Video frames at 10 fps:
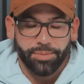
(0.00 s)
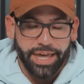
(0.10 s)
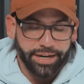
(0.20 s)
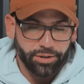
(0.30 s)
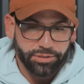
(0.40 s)

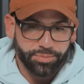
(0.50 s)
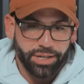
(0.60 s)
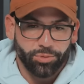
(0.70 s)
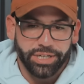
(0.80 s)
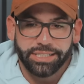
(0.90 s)
That goes by
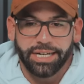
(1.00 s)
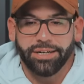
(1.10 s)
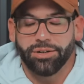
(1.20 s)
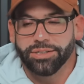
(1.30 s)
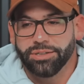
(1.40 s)
the
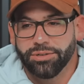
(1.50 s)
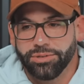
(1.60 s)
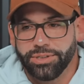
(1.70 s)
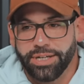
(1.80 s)
wayside. Also,